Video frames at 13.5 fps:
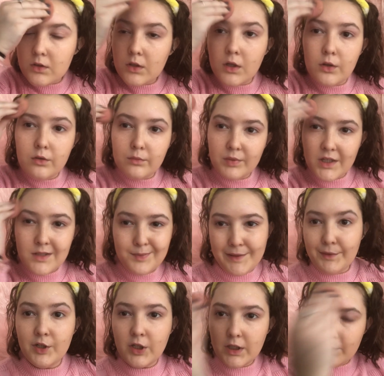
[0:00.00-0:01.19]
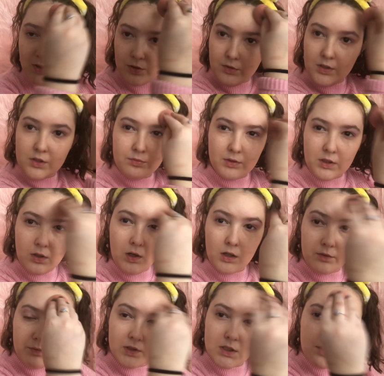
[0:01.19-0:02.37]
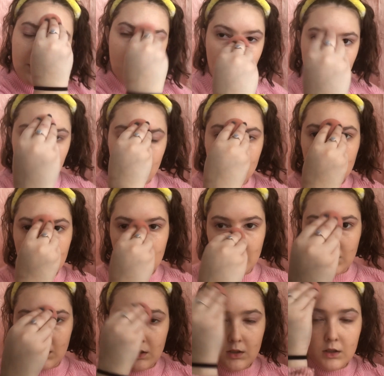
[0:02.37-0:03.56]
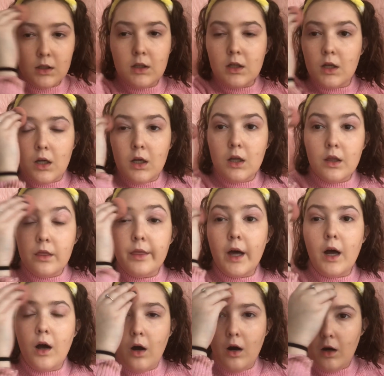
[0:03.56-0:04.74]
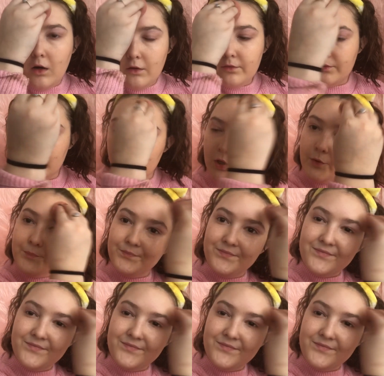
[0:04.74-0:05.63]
So, but it's BB cream, so it's really hard for it to be like that off. So,